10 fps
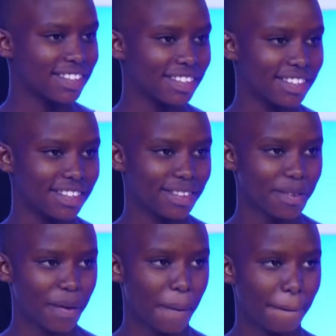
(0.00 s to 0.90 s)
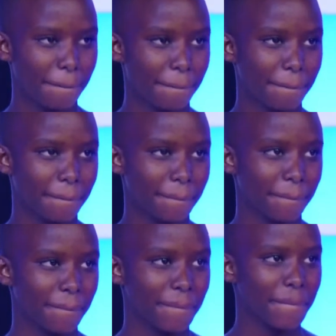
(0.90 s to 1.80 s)

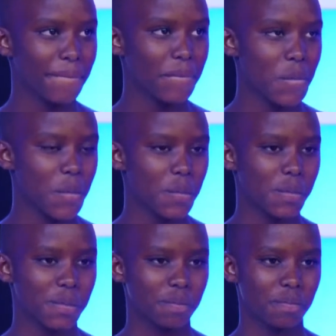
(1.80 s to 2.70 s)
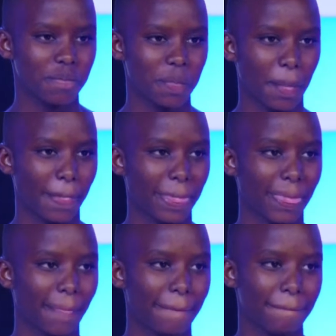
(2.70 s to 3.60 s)

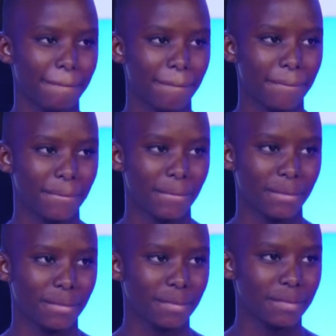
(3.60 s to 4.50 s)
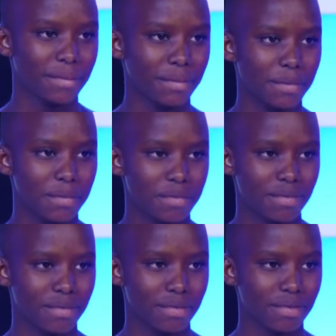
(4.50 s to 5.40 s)

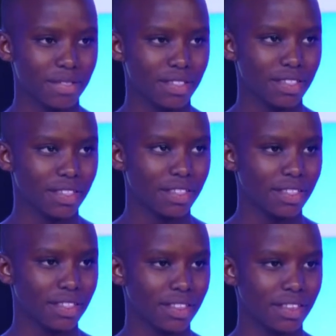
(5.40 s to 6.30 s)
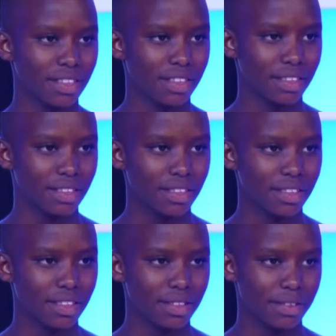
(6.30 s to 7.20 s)

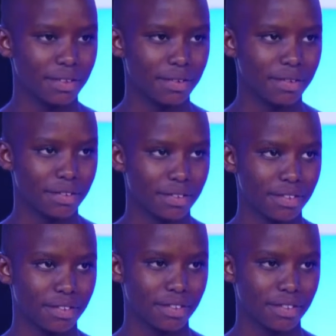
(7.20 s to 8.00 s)
This person isn't speaking.